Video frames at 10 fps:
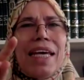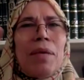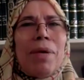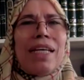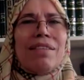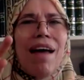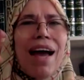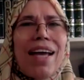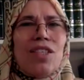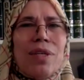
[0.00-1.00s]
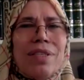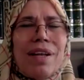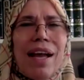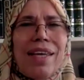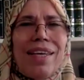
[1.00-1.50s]
He made lines on the
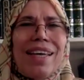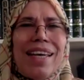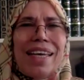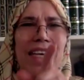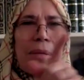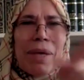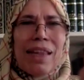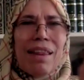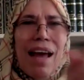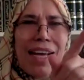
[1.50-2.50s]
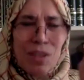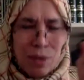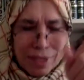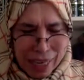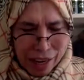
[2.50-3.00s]
right. He made lines
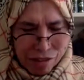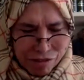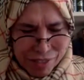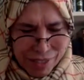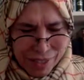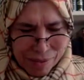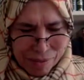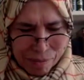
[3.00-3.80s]
on the left.